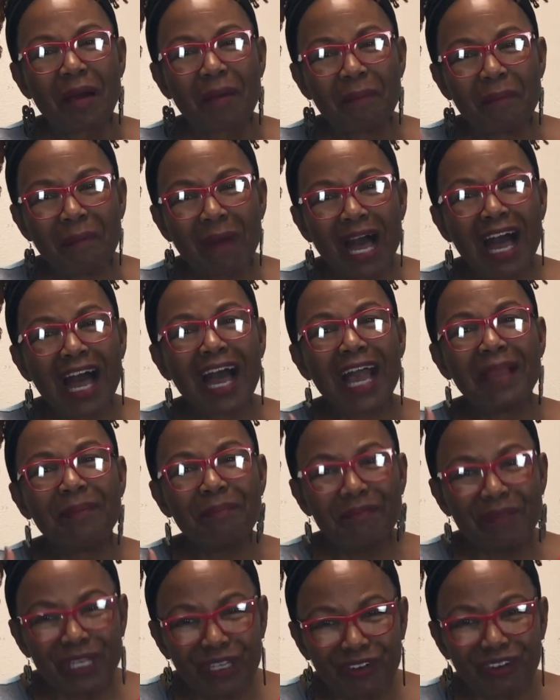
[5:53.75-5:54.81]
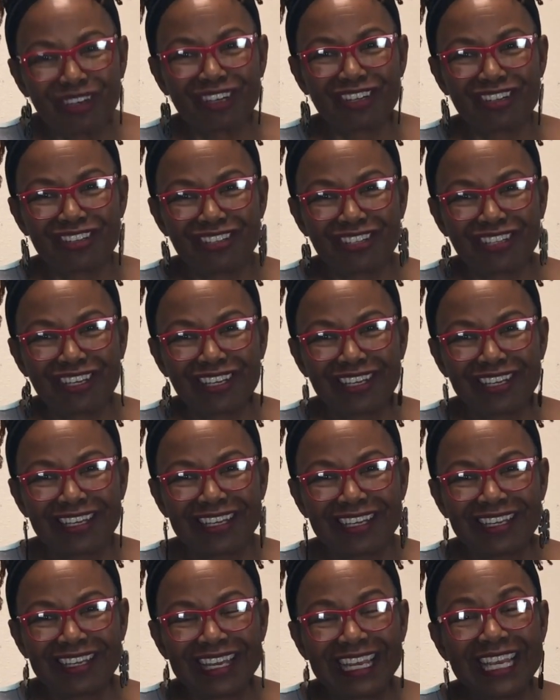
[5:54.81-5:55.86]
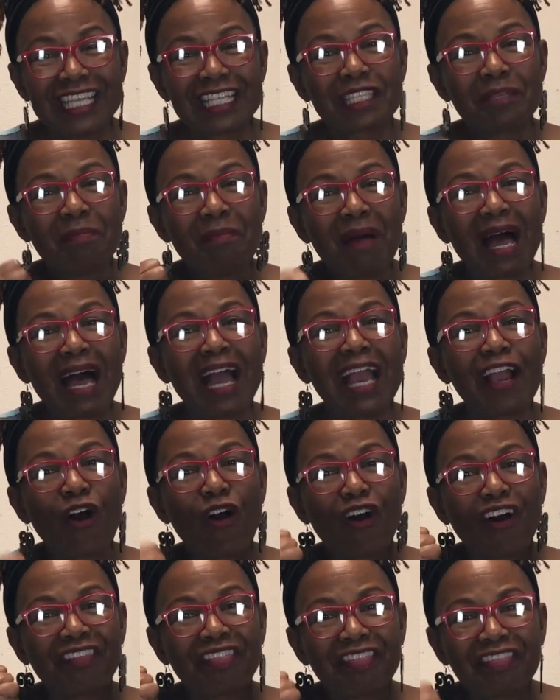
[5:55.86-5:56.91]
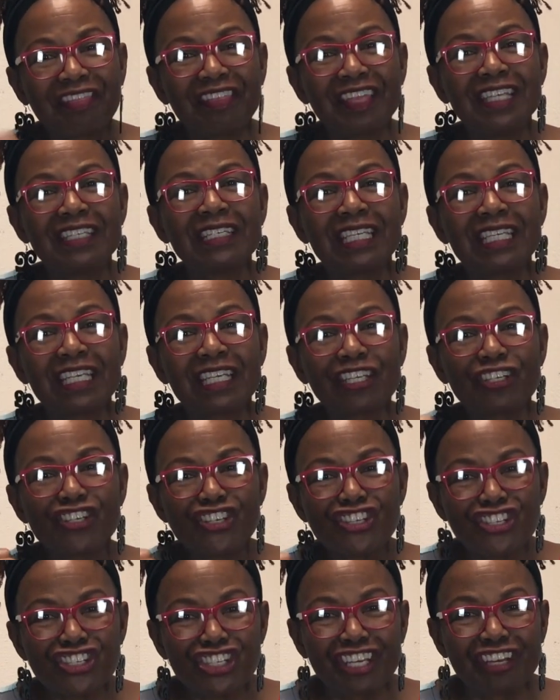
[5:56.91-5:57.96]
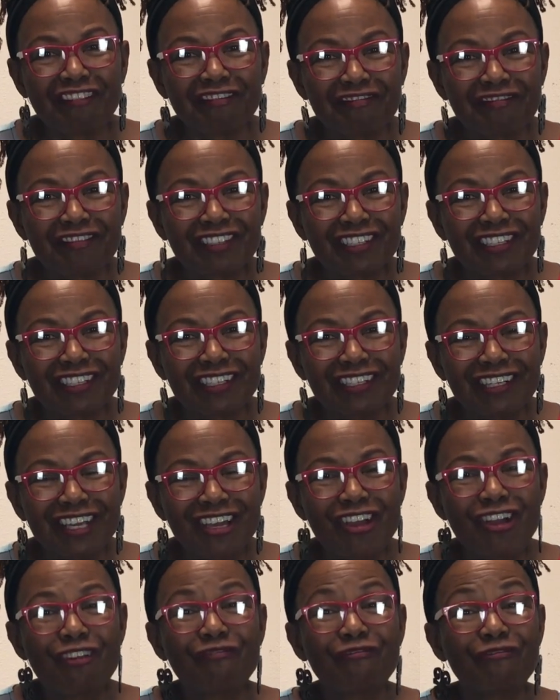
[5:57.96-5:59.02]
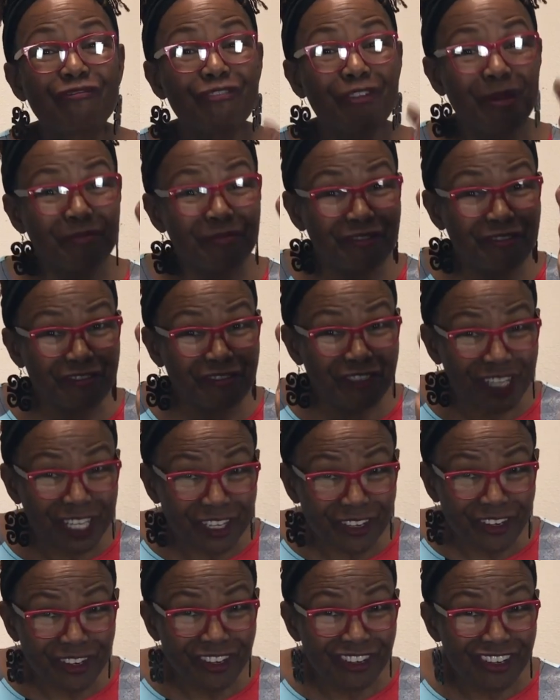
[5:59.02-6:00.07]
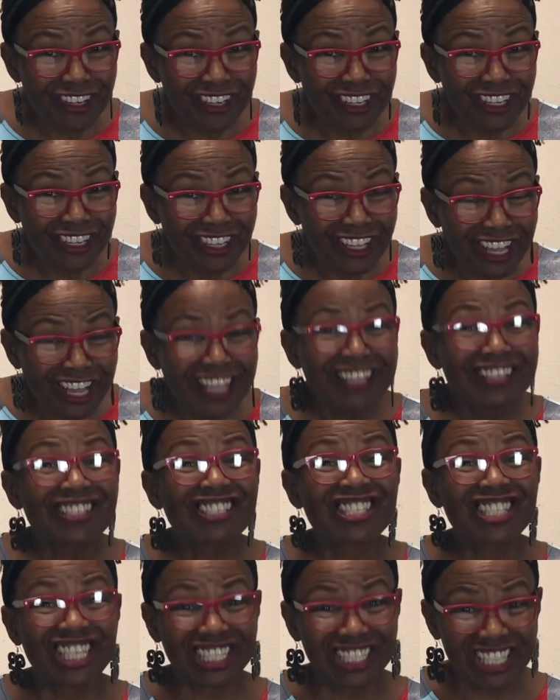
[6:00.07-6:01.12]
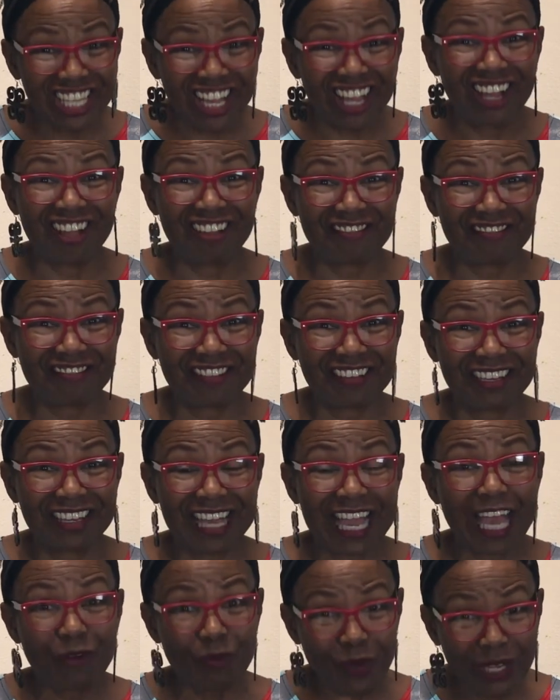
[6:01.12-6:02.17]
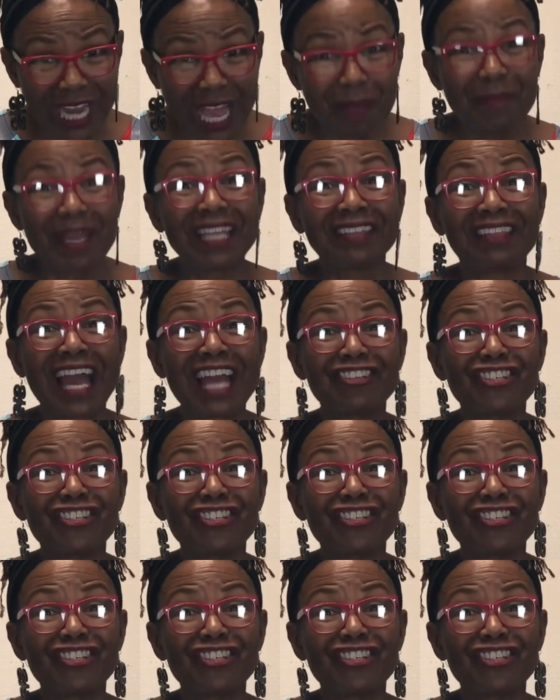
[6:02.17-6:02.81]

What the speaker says: My miracle is my authentic shift from fear to love. And when I make that